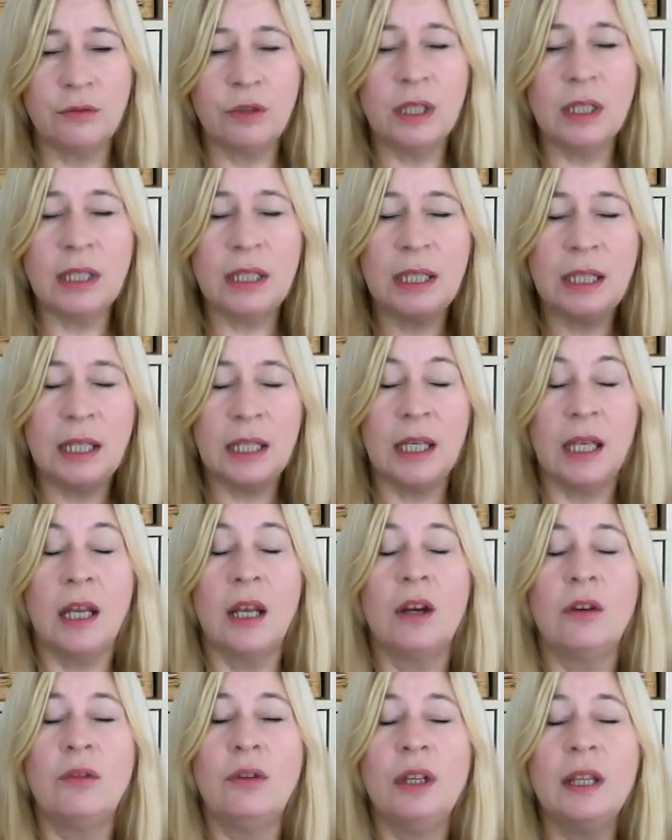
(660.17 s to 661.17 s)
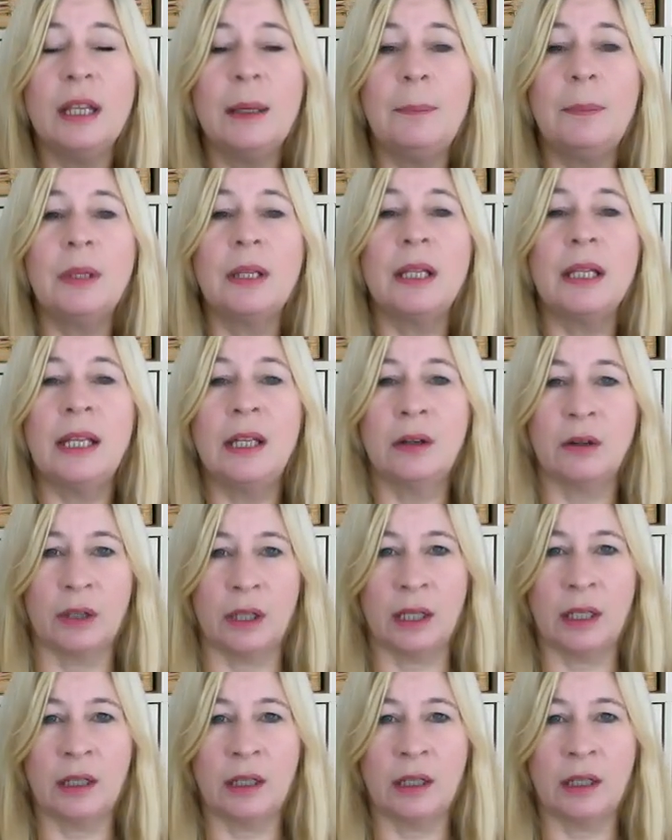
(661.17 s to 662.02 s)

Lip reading: really, really play on